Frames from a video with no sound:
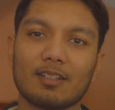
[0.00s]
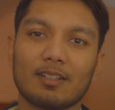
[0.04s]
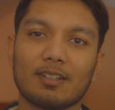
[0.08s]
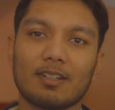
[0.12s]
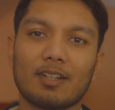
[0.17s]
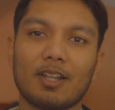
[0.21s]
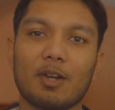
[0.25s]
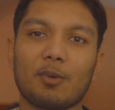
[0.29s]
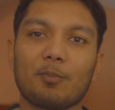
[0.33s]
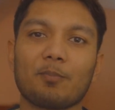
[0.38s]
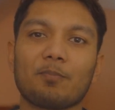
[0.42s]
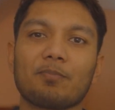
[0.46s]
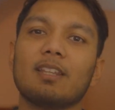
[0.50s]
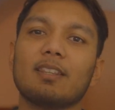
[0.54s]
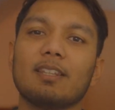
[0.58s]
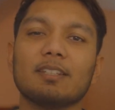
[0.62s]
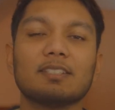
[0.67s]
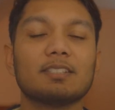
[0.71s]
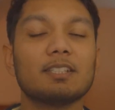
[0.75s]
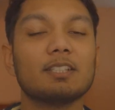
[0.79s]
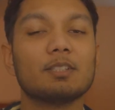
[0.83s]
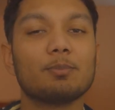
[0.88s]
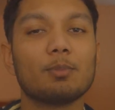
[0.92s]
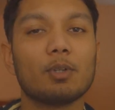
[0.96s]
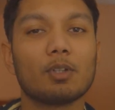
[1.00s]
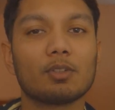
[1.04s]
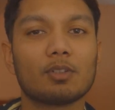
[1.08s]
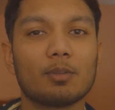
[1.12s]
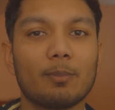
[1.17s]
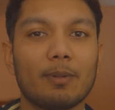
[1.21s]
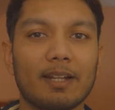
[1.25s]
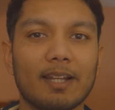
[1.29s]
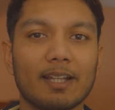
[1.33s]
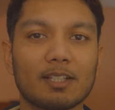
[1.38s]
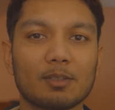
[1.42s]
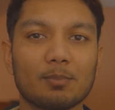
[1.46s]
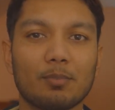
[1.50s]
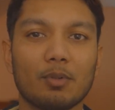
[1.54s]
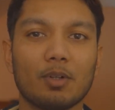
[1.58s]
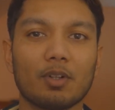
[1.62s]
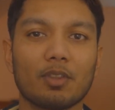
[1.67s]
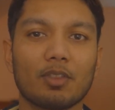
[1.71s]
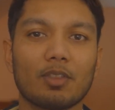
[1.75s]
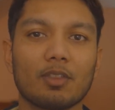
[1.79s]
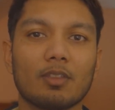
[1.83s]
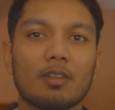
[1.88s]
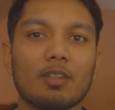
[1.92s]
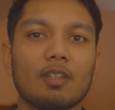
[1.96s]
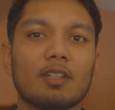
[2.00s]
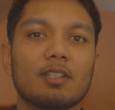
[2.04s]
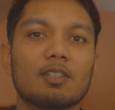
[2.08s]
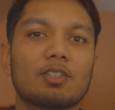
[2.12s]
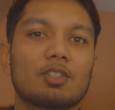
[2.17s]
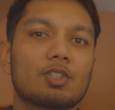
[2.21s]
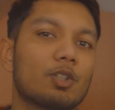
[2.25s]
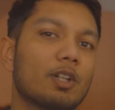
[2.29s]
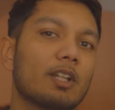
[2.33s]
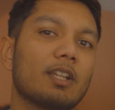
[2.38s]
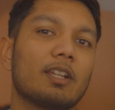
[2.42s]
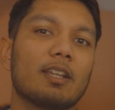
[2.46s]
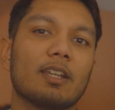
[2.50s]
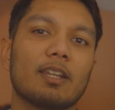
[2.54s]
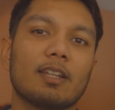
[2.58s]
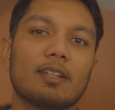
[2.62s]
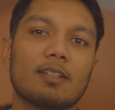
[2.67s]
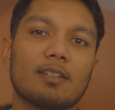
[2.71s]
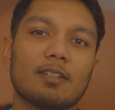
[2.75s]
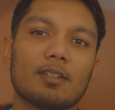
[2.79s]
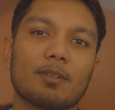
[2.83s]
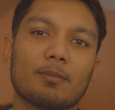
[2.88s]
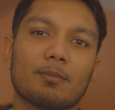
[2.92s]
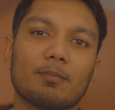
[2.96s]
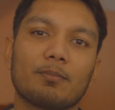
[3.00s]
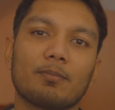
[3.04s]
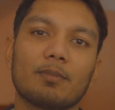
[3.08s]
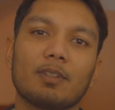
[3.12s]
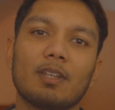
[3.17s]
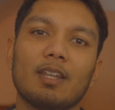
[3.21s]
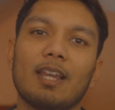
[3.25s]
Now, this leads me on to my next point, the string idiom.